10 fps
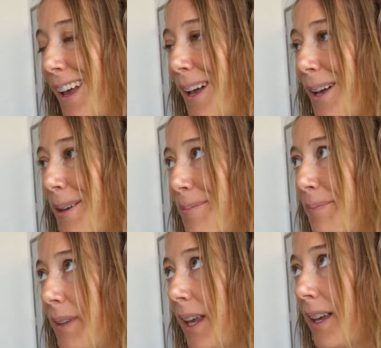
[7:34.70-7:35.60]

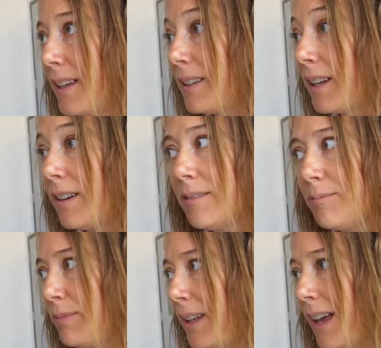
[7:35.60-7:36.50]
And
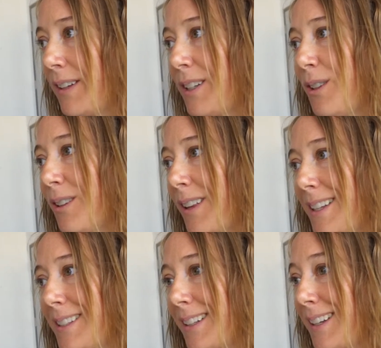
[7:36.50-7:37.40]
they're having to
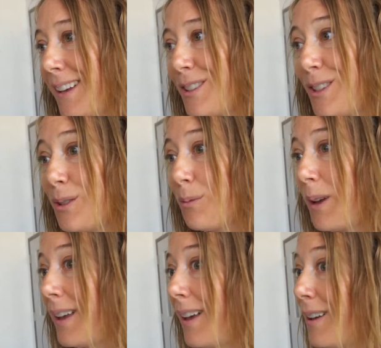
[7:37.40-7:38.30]
utilize technology as a
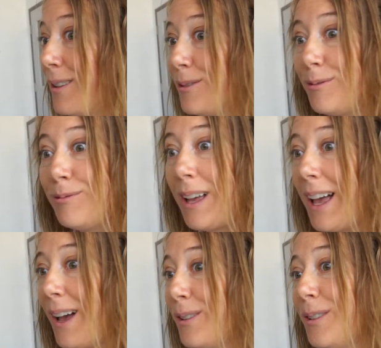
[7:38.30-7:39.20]
way of
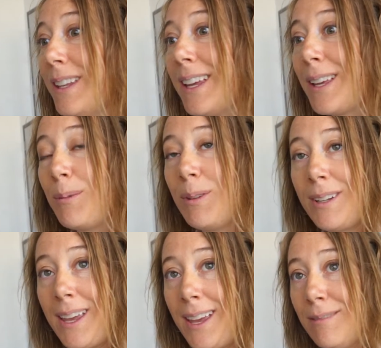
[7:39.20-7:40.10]
how do they
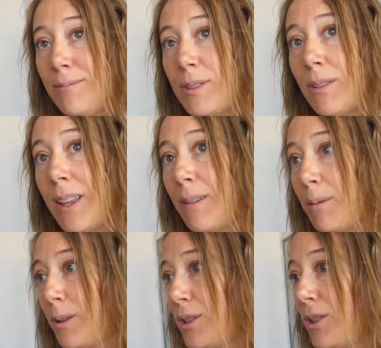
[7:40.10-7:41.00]
communicate. So a lot of
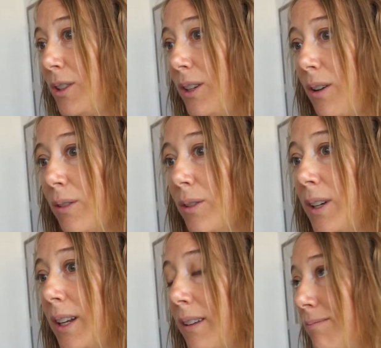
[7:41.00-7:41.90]
them are,
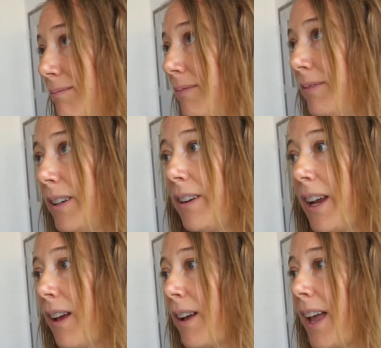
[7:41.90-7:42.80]
learning, figuring
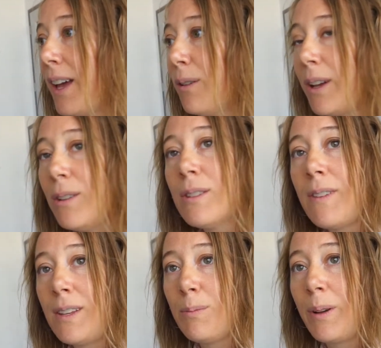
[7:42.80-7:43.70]
out, okay, how do I use
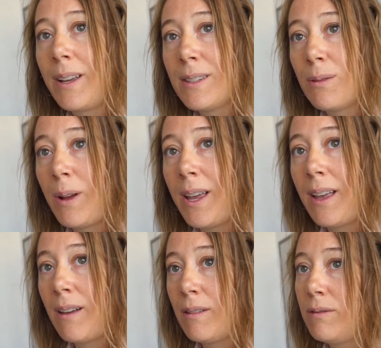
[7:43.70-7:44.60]
Facebook as a
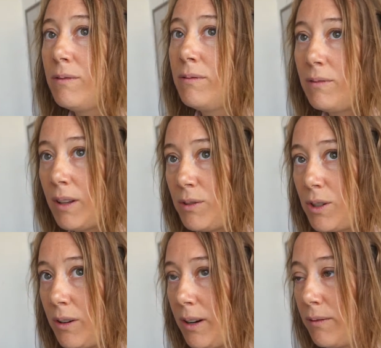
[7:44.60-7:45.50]
way of
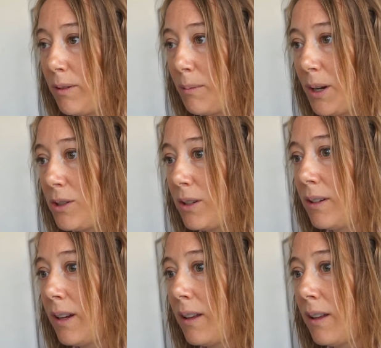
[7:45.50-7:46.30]
sharing information?